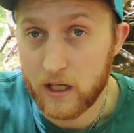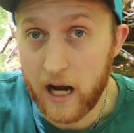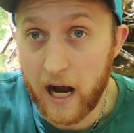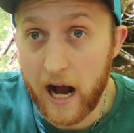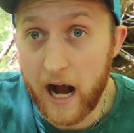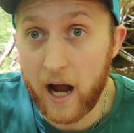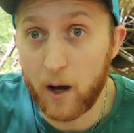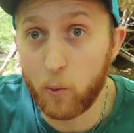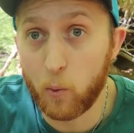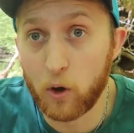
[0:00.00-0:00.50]

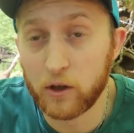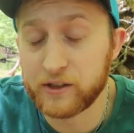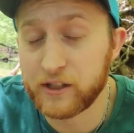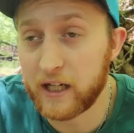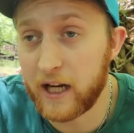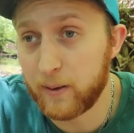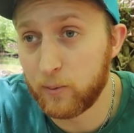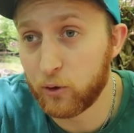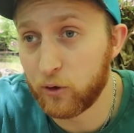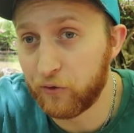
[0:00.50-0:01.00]
I
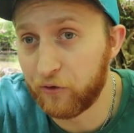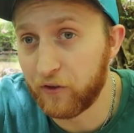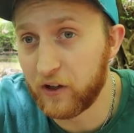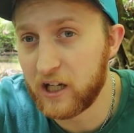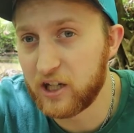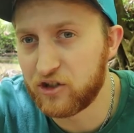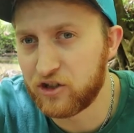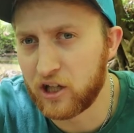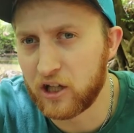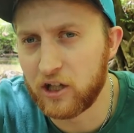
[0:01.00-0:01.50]
wasn't able to
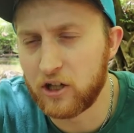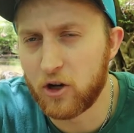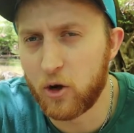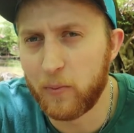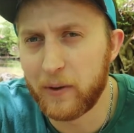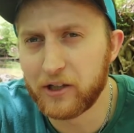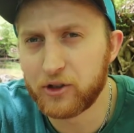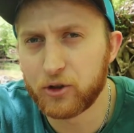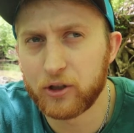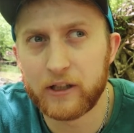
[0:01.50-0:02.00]
fish. And you know,
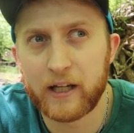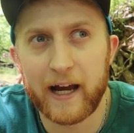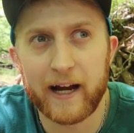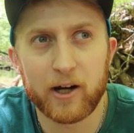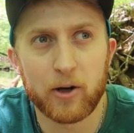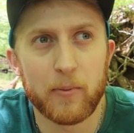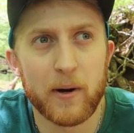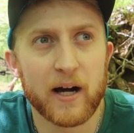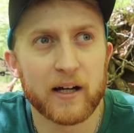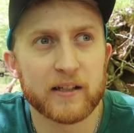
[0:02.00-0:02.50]
Mystery
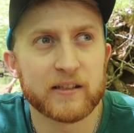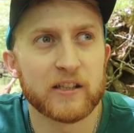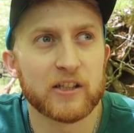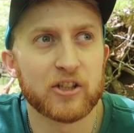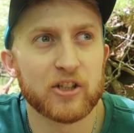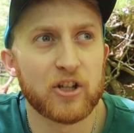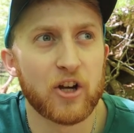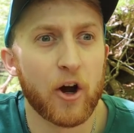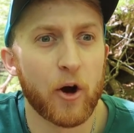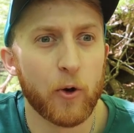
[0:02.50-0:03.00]
Tackle Box
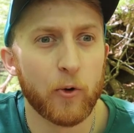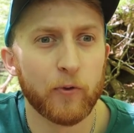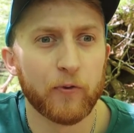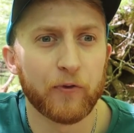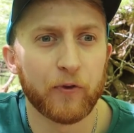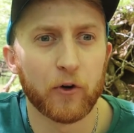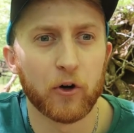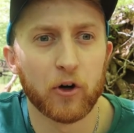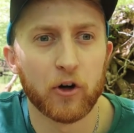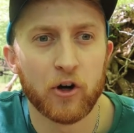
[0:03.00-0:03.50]
is known
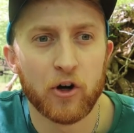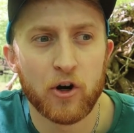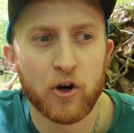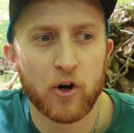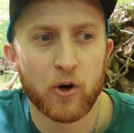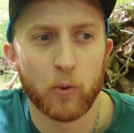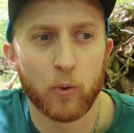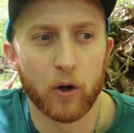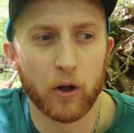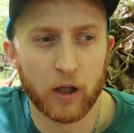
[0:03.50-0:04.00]
for
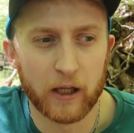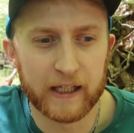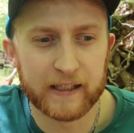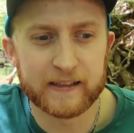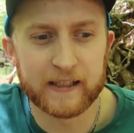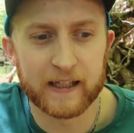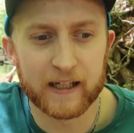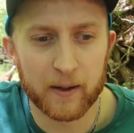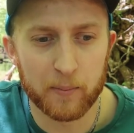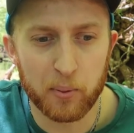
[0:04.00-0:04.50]

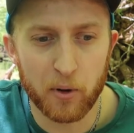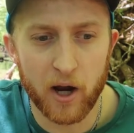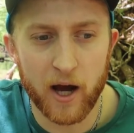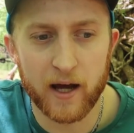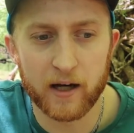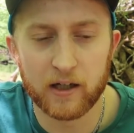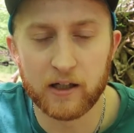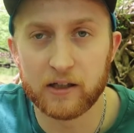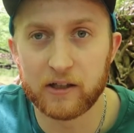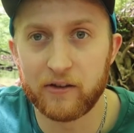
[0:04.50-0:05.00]
releasing a
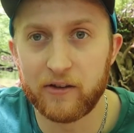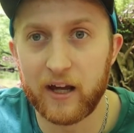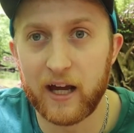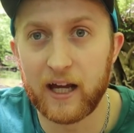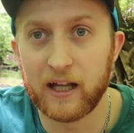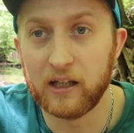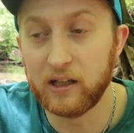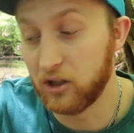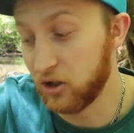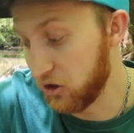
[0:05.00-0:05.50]
product
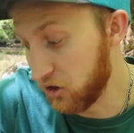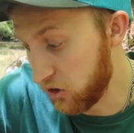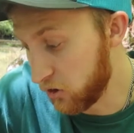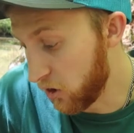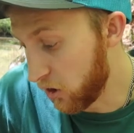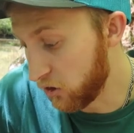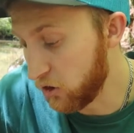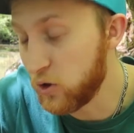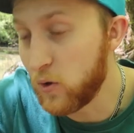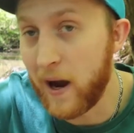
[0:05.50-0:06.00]
that, you
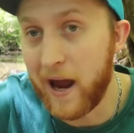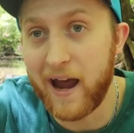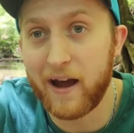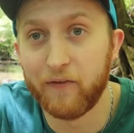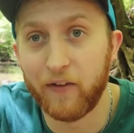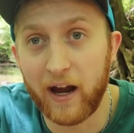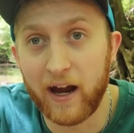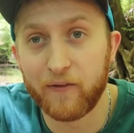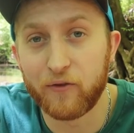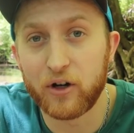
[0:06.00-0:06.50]
know, you
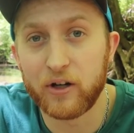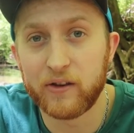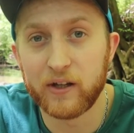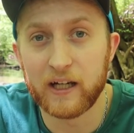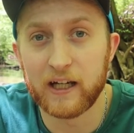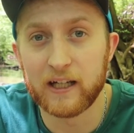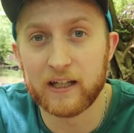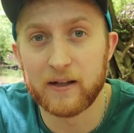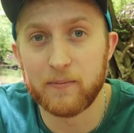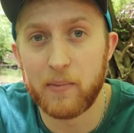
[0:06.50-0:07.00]
have
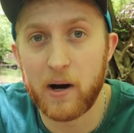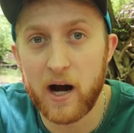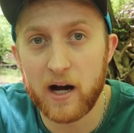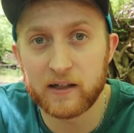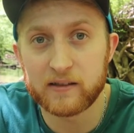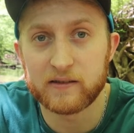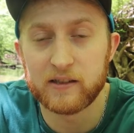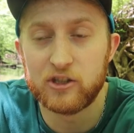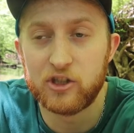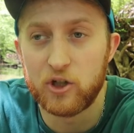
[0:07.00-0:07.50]
everything in the
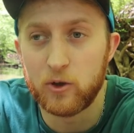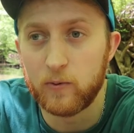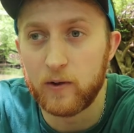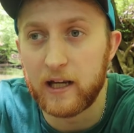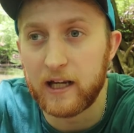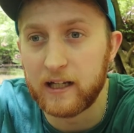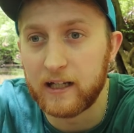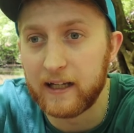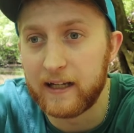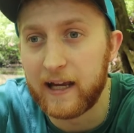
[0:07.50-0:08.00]
box that you
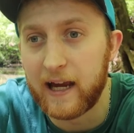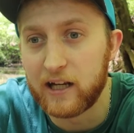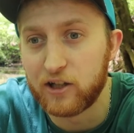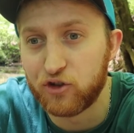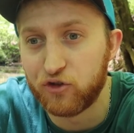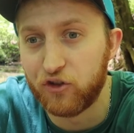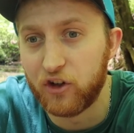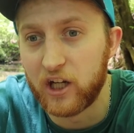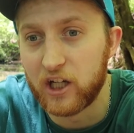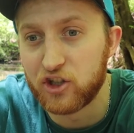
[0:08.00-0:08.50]
need to catch
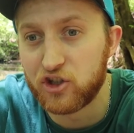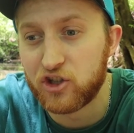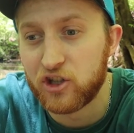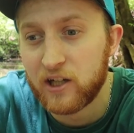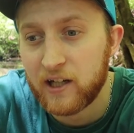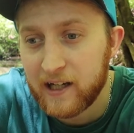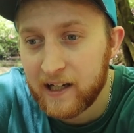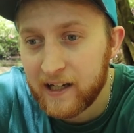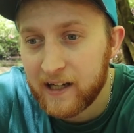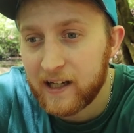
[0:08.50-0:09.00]
fish.
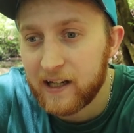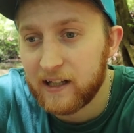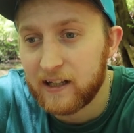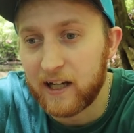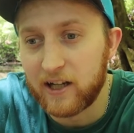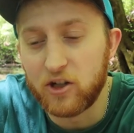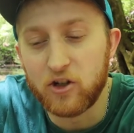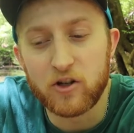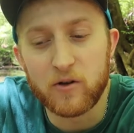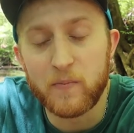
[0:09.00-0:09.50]

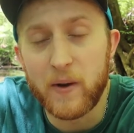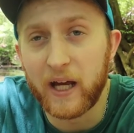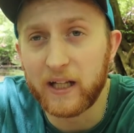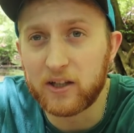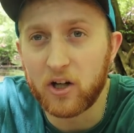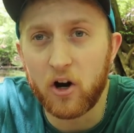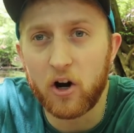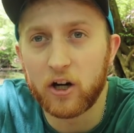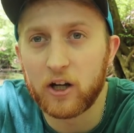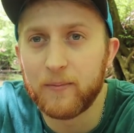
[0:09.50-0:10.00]
Now you could make
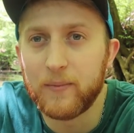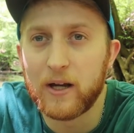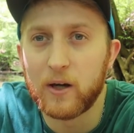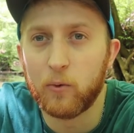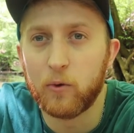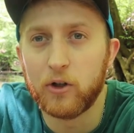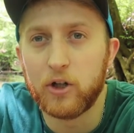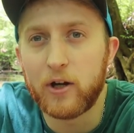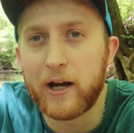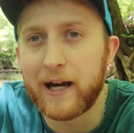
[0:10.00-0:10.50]
the argument,
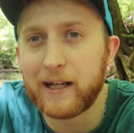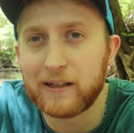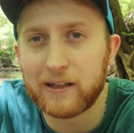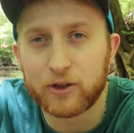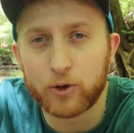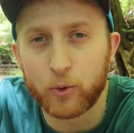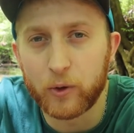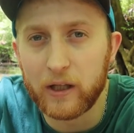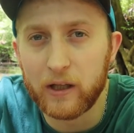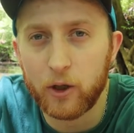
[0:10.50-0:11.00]
well, you had the
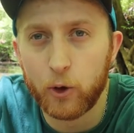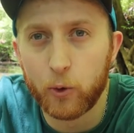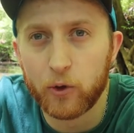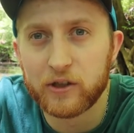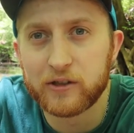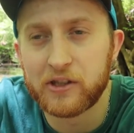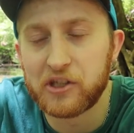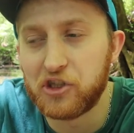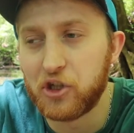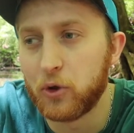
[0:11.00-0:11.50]
3
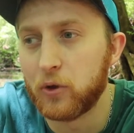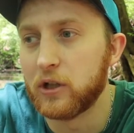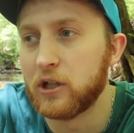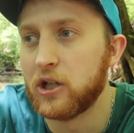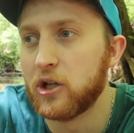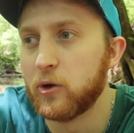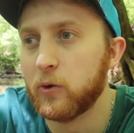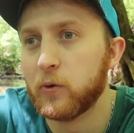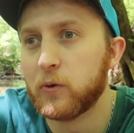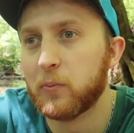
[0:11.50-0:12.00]
lures that you could
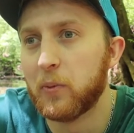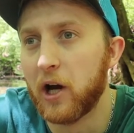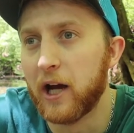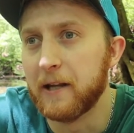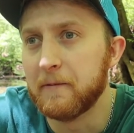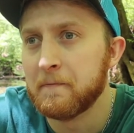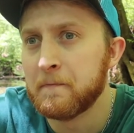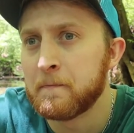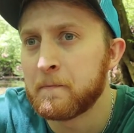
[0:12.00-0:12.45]
use, but